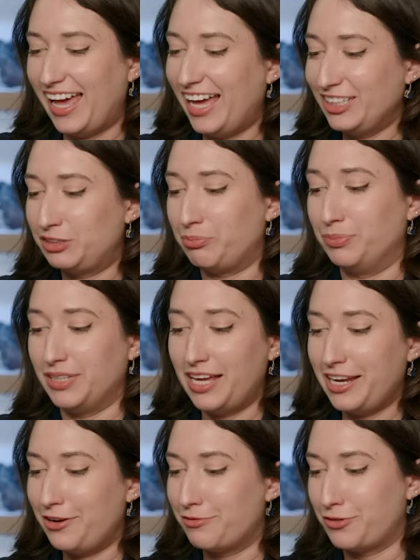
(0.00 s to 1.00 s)
At
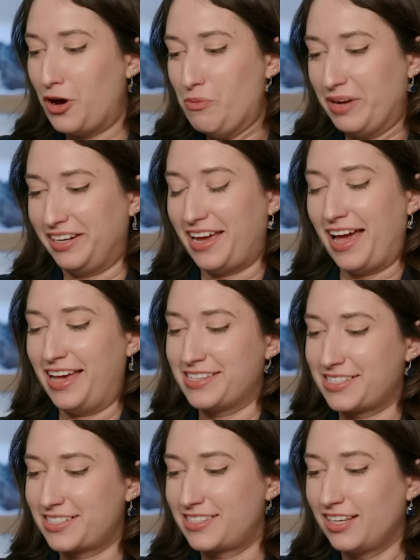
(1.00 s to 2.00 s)
Bloodied Roman
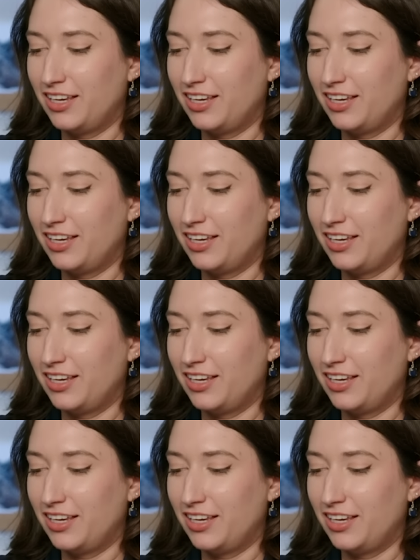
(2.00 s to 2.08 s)
asks,